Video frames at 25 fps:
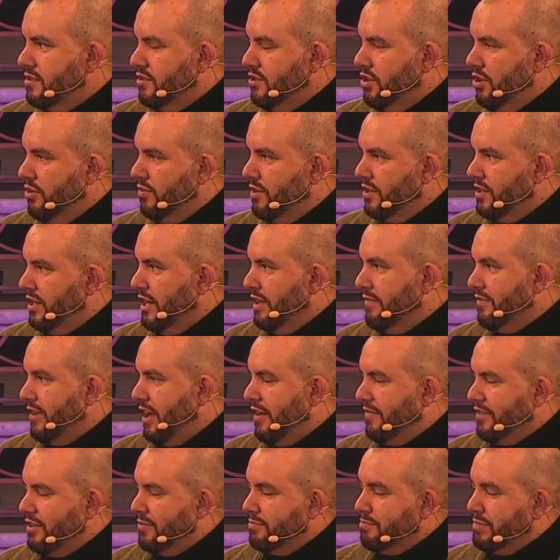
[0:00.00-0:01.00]
no, never
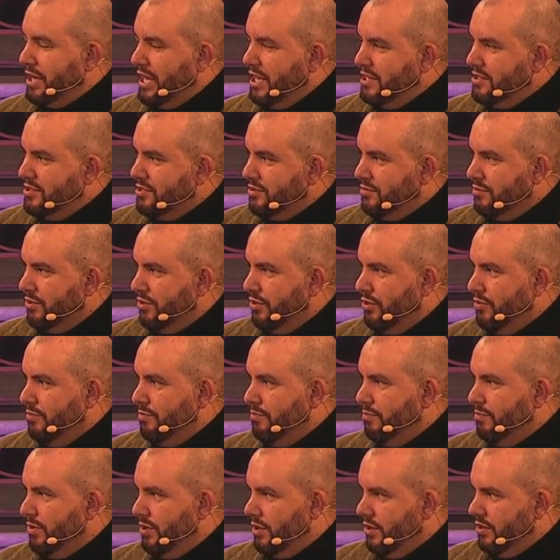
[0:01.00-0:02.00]
having been to
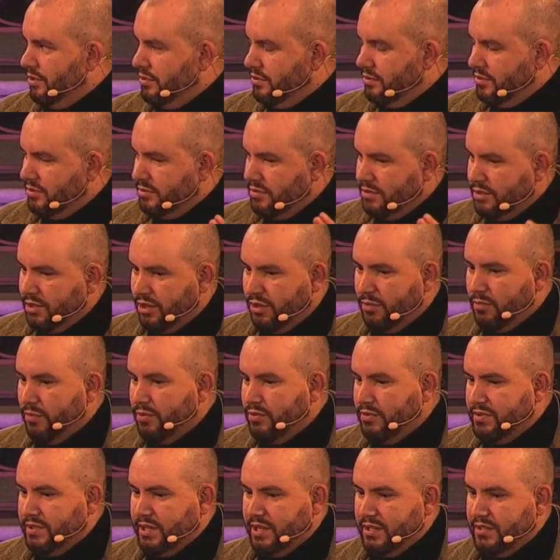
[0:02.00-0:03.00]
Rome, but you know,
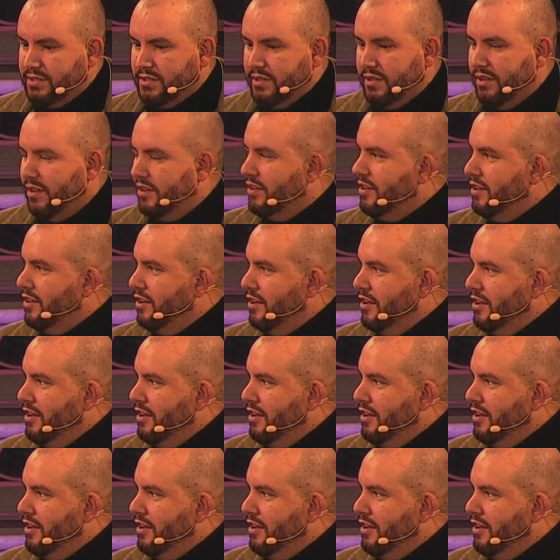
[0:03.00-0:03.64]
wanting to